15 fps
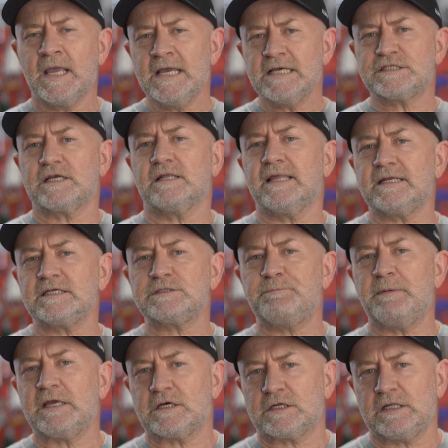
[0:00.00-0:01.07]
So let us
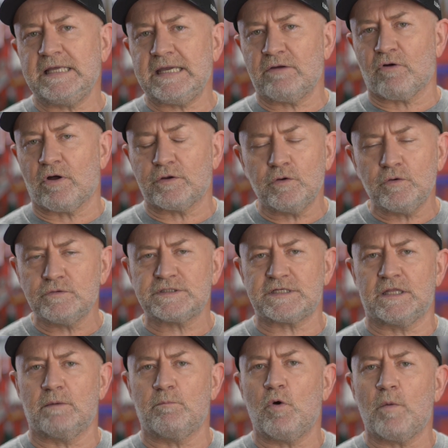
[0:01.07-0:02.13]
be clear on who's
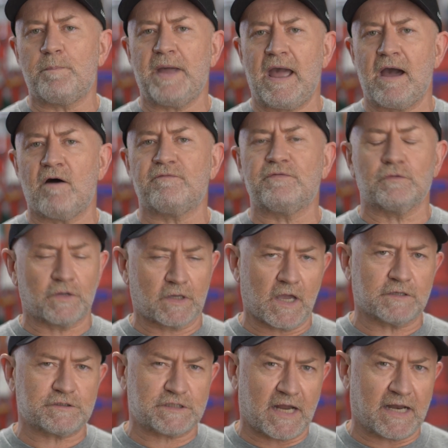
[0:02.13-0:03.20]
in the more powerful
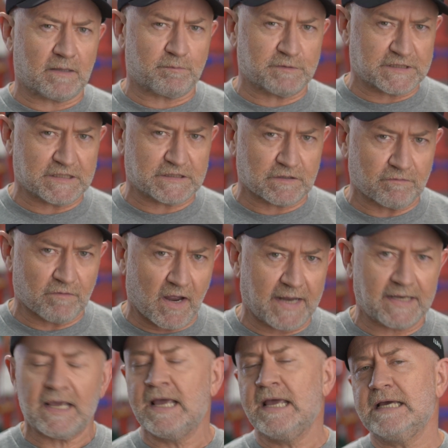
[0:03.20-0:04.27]
negotiating position,
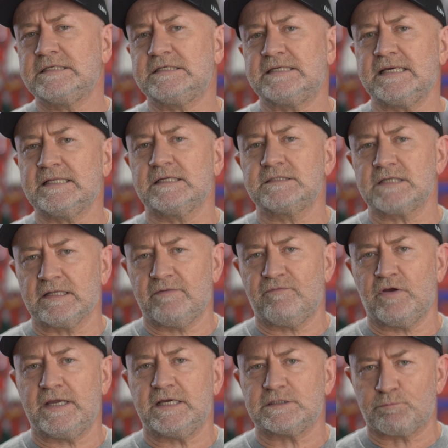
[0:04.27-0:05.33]
right? Dealer
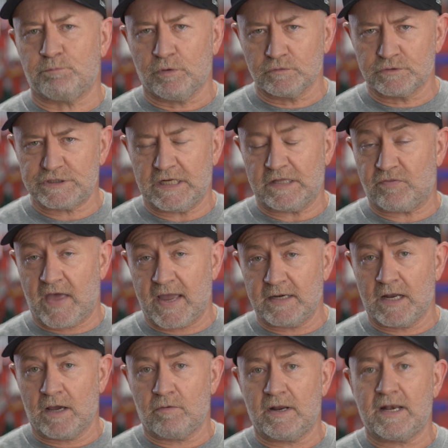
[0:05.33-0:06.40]
delivery is bullshit. They
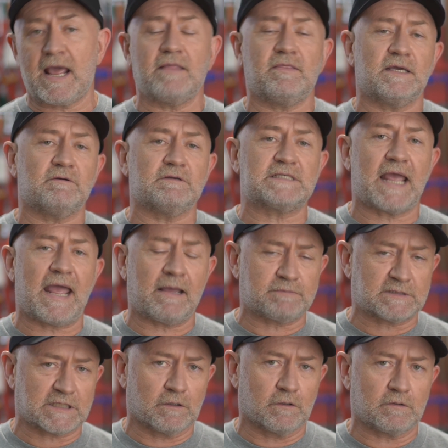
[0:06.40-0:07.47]
know it, and there is
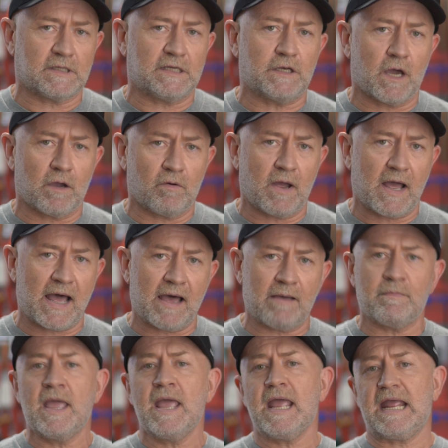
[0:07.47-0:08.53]
absolutely no
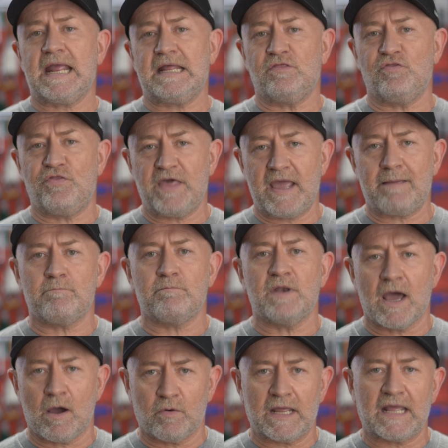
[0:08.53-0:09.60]
harm in them
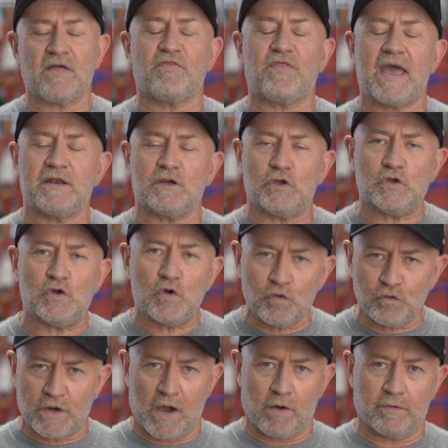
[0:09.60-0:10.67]
knowing that you
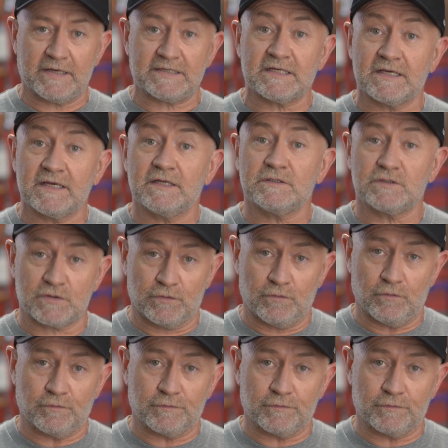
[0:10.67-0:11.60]
know it too.